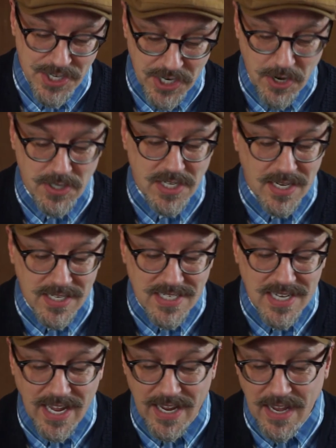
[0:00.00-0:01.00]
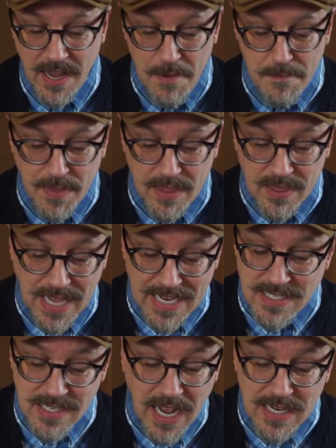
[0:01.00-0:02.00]
She goes on to say,
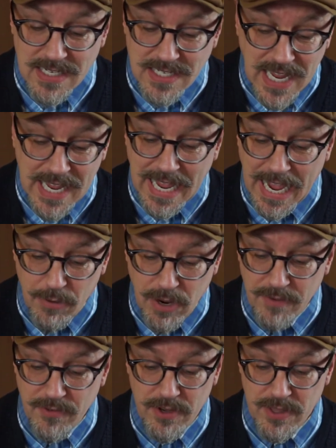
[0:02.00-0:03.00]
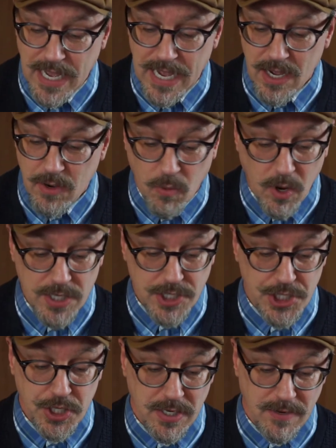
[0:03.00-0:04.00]
that's not to say, however, that
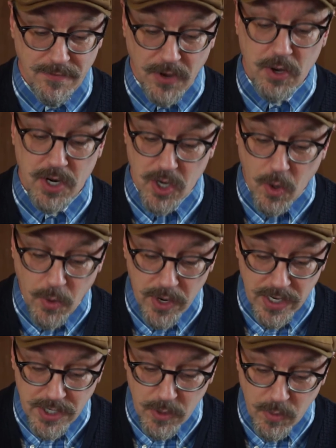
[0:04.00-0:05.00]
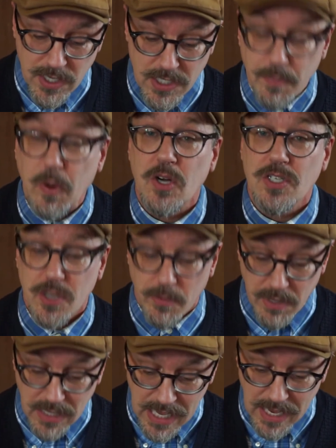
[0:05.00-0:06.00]
one shouldn't vote according to one's
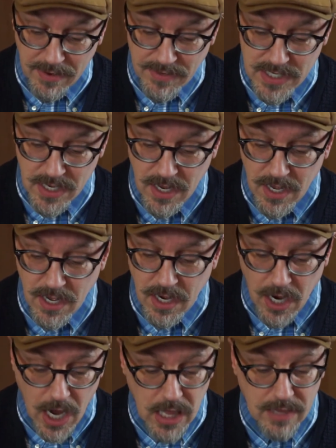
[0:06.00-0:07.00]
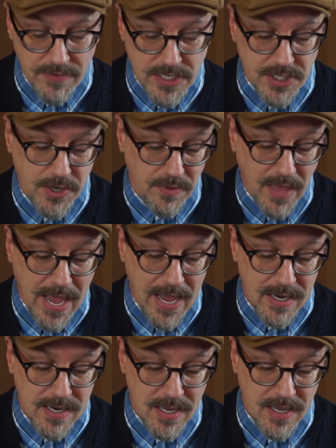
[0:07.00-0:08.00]
personal beliefs. All of us do
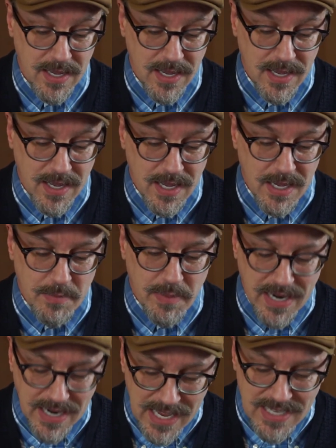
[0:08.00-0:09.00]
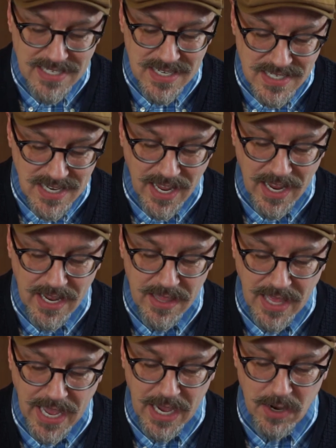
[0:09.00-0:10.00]
that. But it is to say
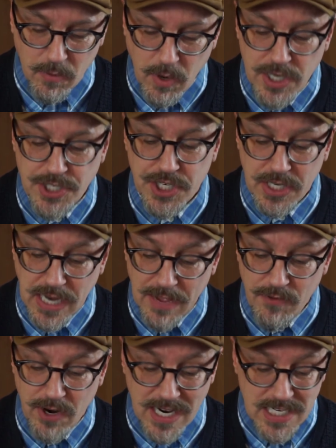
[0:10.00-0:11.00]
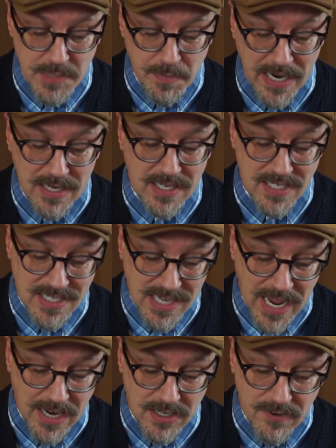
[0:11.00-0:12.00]
that one should never expect the
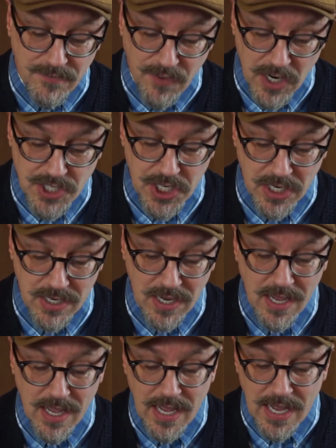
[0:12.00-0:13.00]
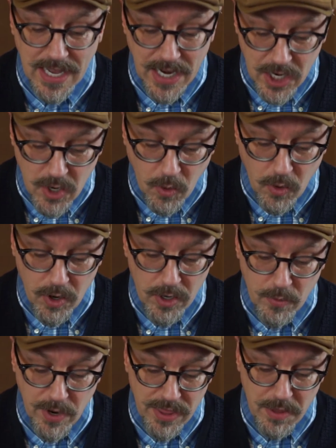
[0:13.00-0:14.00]
state to function in
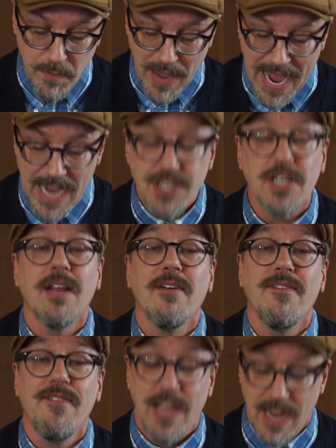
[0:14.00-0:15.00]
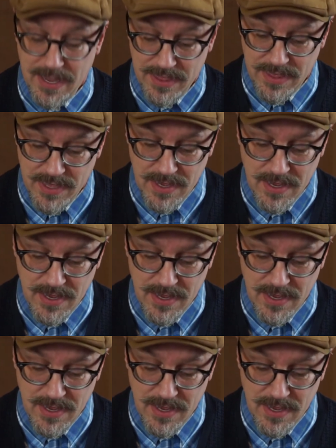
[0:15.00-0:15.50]
accord with passionate faith.